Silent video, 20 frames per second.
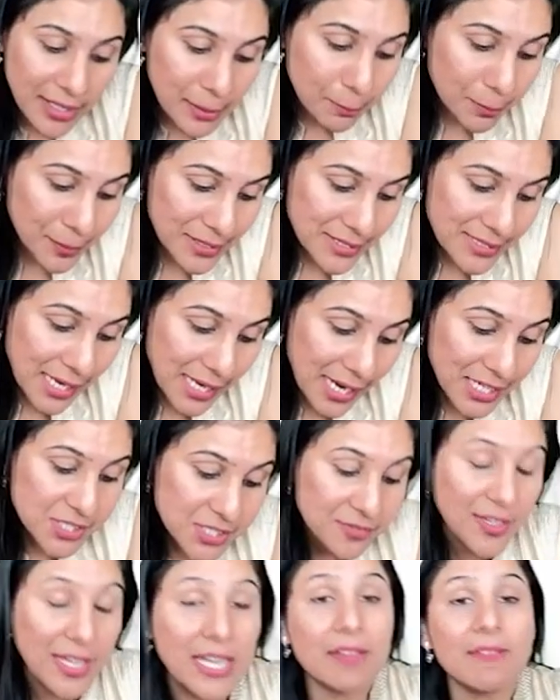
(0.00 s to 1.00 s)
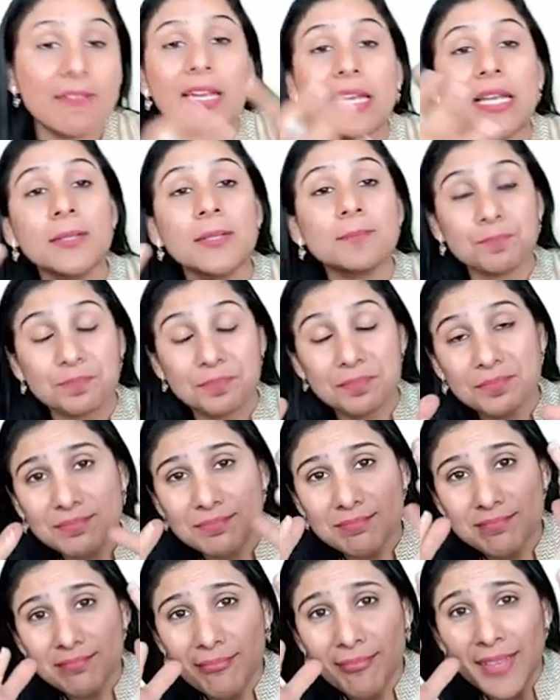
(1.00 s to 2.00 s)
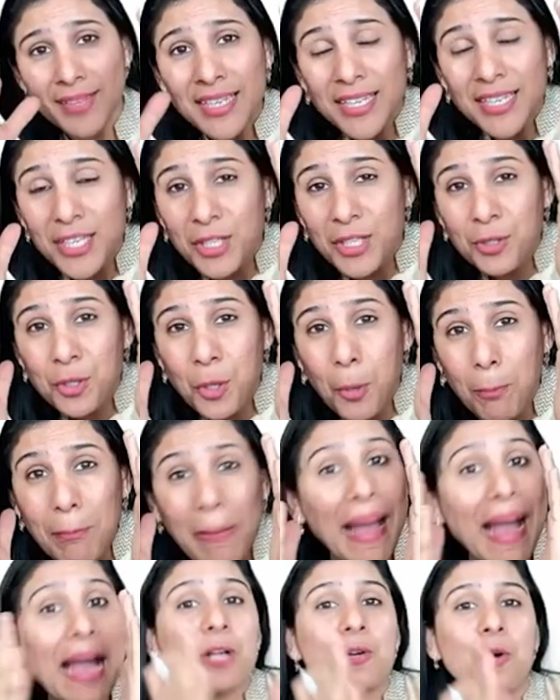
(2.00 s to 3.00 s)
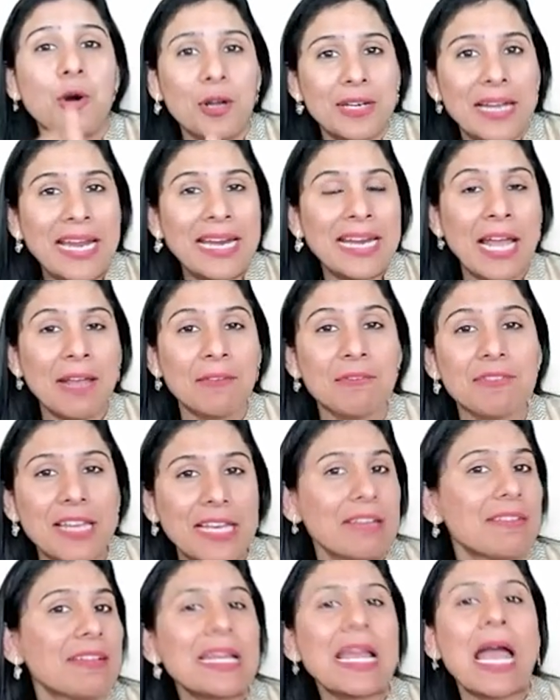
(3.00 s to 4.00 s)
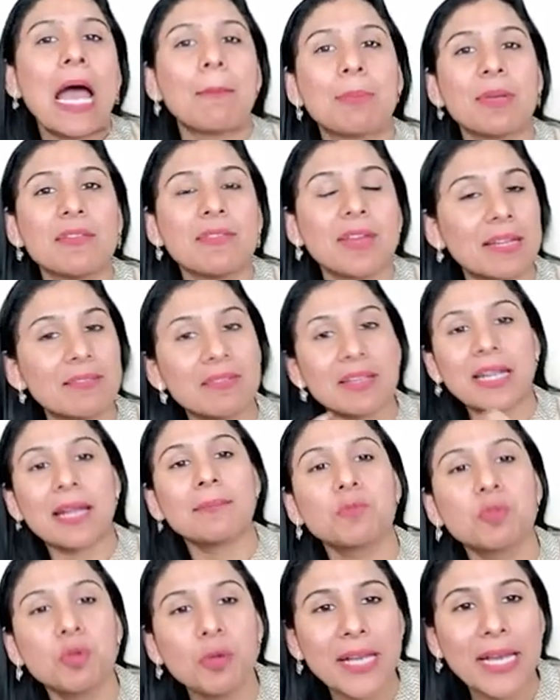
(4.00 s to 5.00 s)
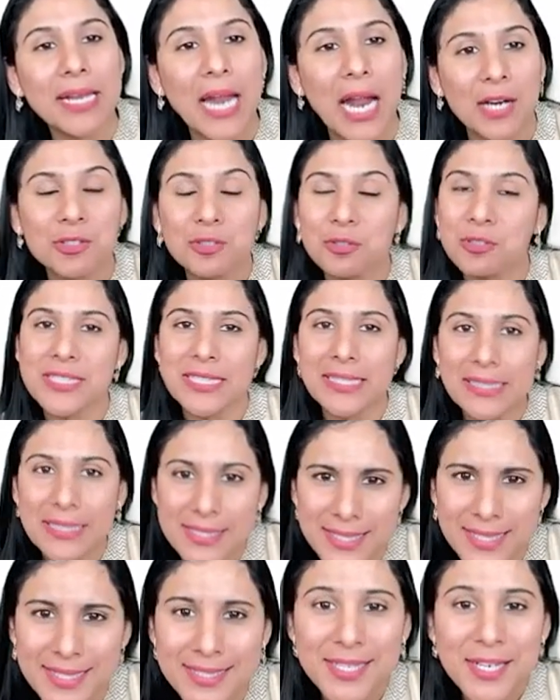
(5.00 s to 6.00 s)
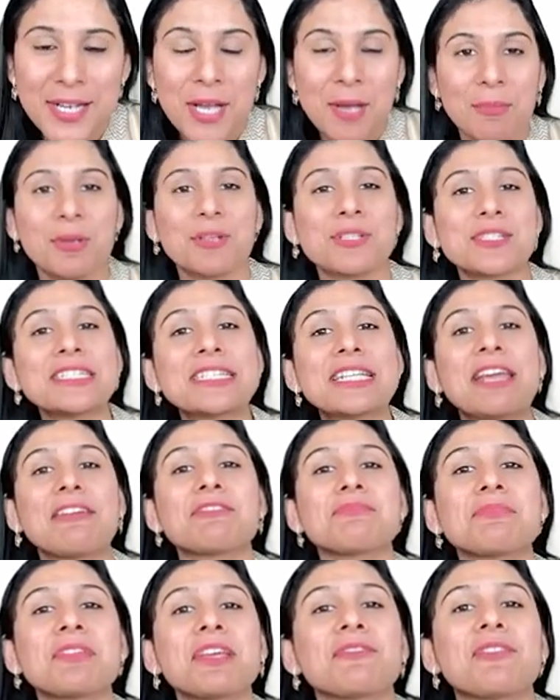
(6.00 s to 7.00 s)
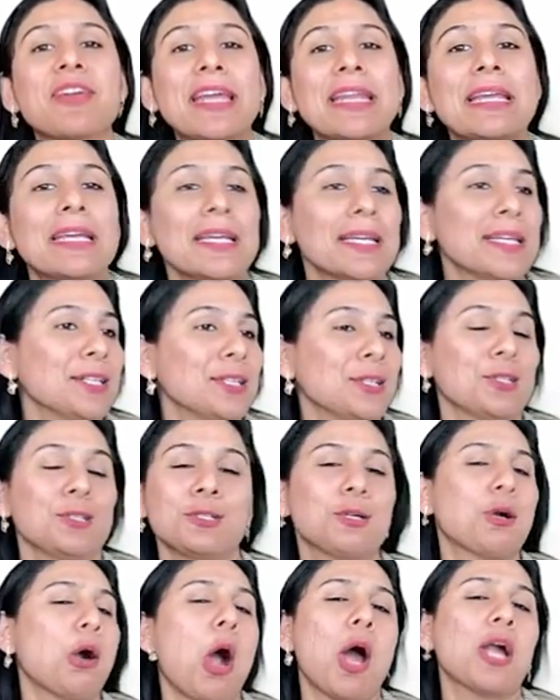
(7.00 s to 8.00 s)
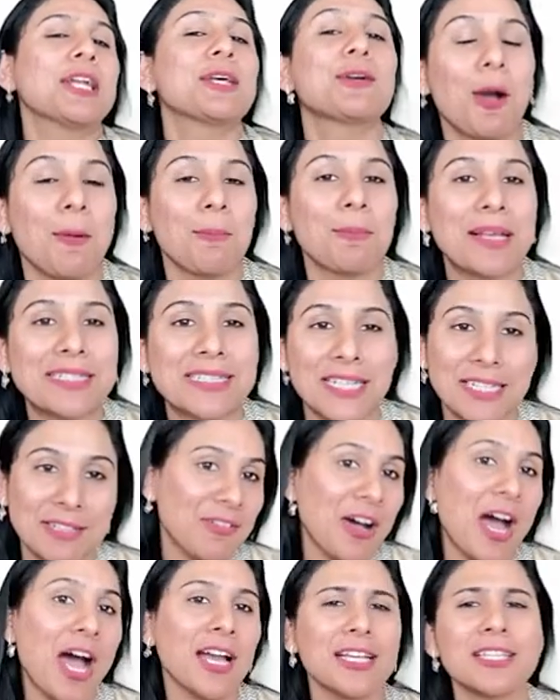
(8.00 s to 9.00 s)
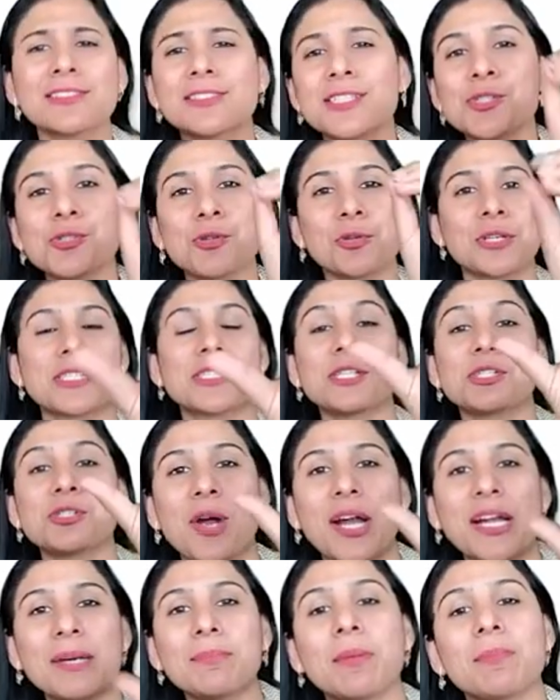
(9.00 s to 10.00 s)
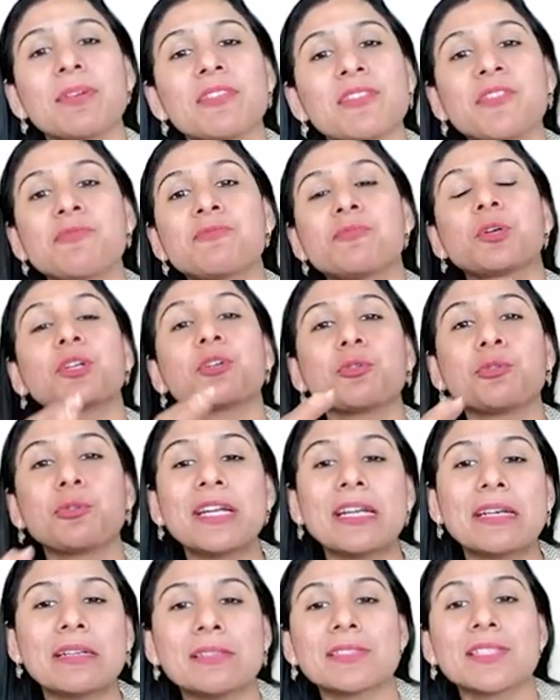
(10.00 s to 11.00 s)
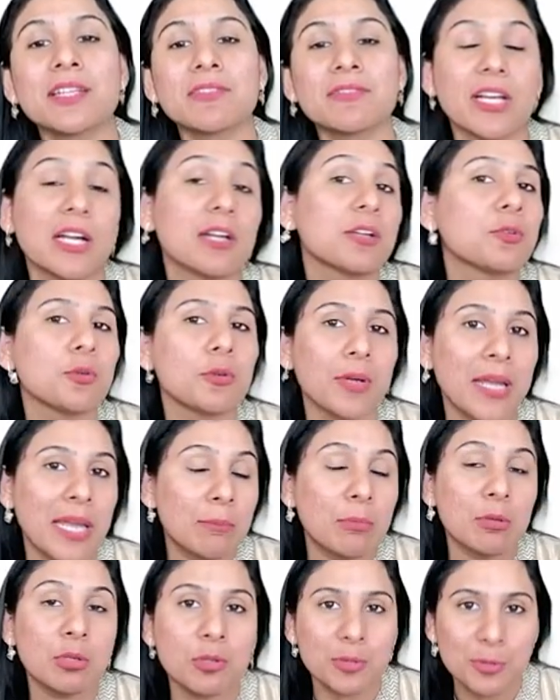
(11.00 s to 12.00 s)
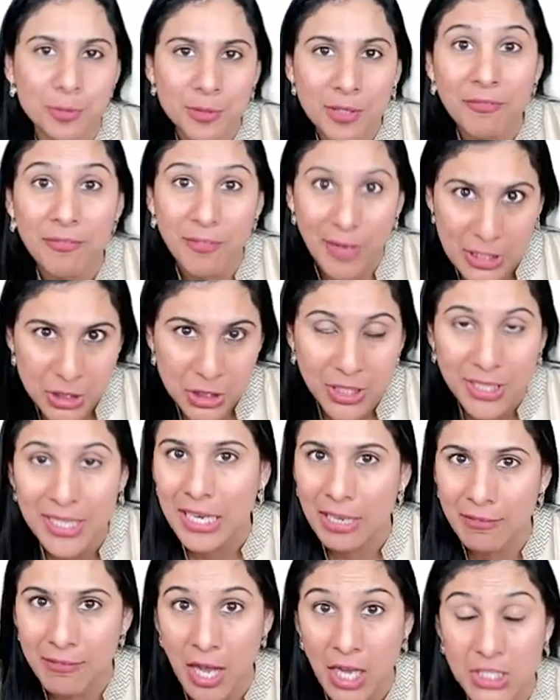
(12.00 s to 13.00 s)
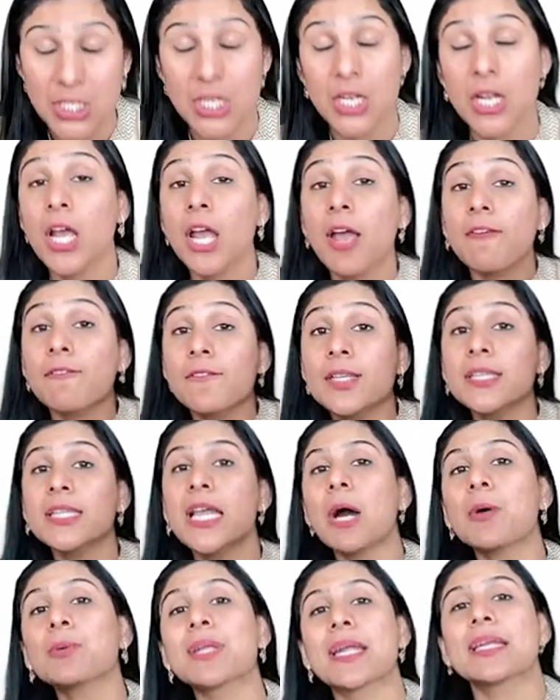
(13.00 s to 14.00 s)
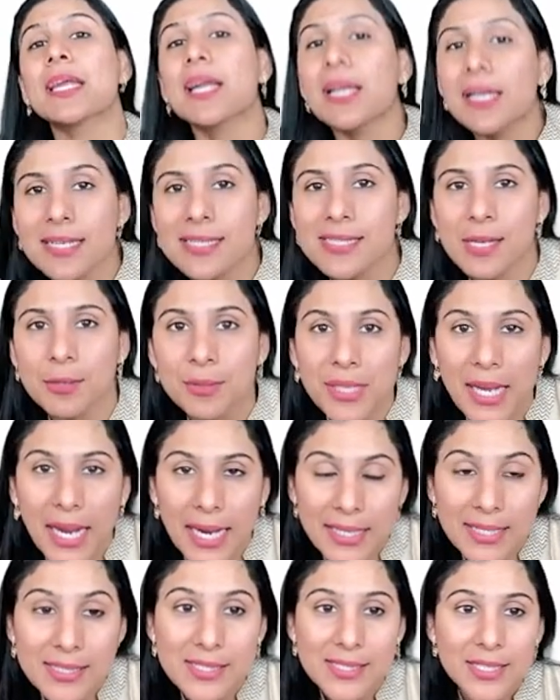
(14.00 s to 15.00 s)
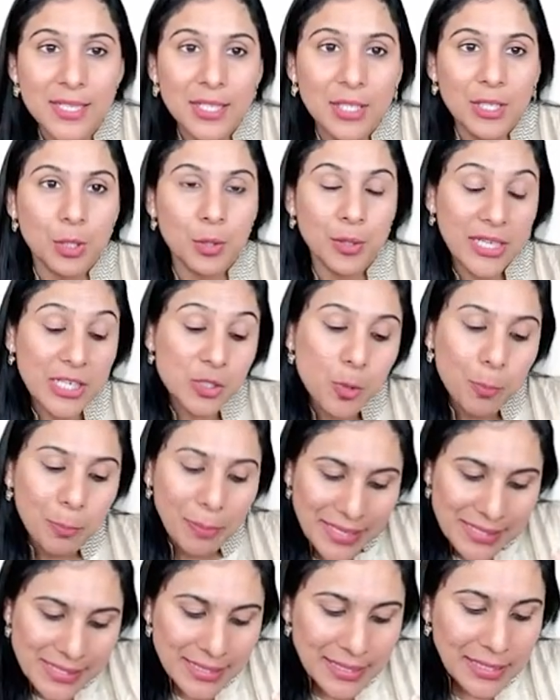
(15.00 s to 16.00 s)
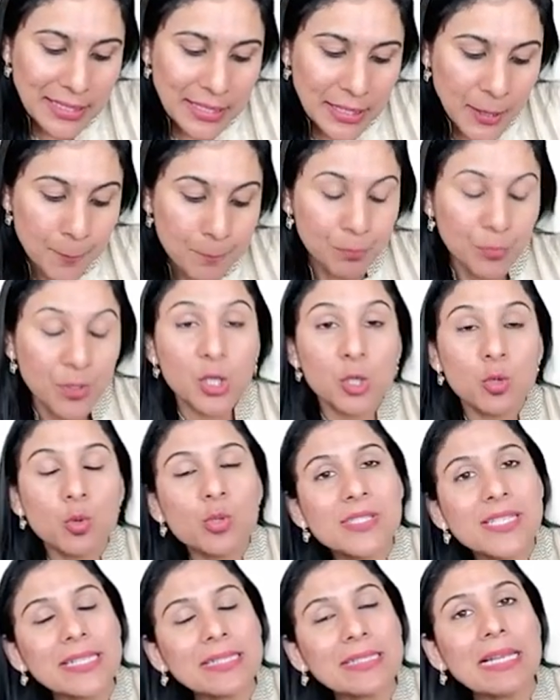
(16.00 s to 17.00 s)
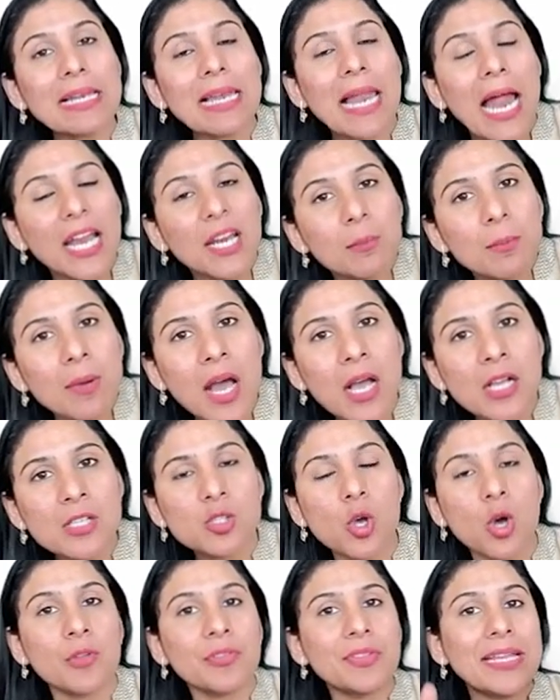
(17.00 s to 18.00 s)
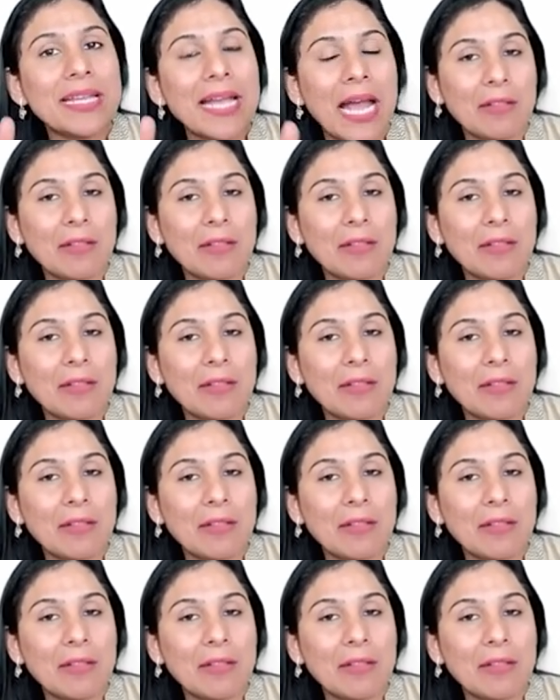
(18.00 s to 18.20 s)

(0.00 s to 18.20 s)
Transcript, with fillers: very precise, very, very you know, bang on. And I'm very, very happy whenever I'm doing an arthrocentesis because it gives me a very, you know, God complex that, wow, itte chote se joint maybe we put two needles and we are do, able to do a flushing, a lavage without any ultrasound guidance. Okay, so basically, using the landmarks on the